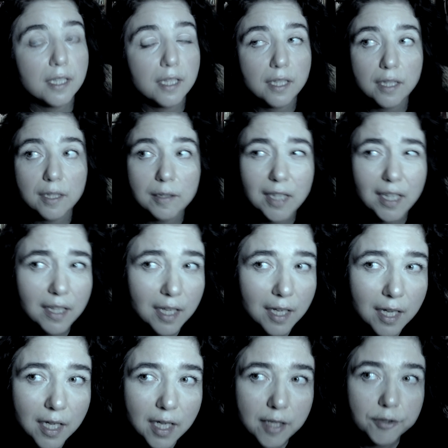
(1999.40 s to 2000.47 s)

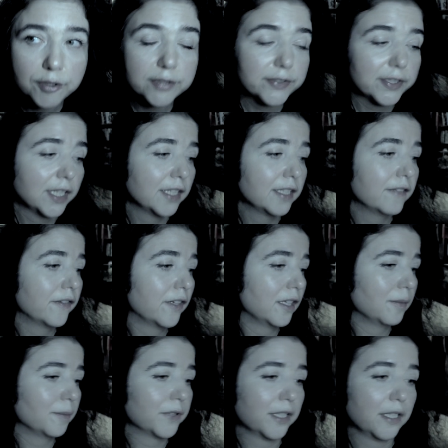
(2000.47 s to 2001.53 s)
because I developed